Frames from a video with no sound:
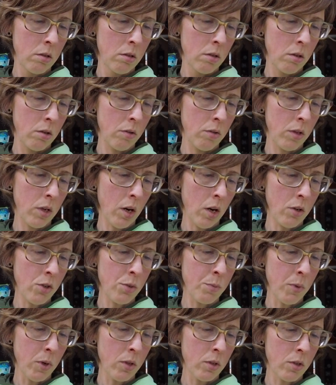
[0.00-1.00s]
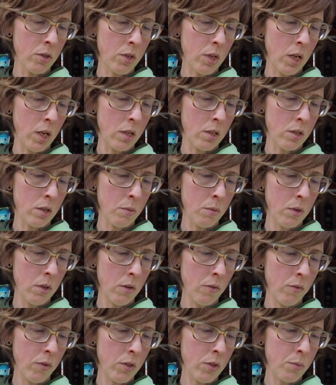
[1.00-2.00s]
Oh, they are smaller skeins. I wonder
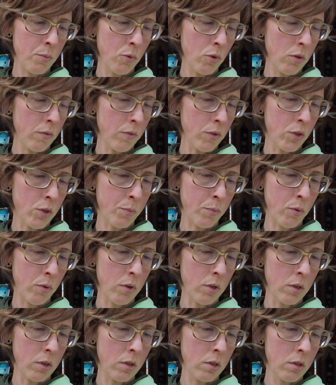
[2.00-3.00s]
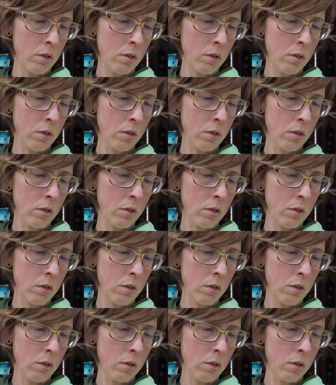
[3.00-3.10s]
if it's more of a sport.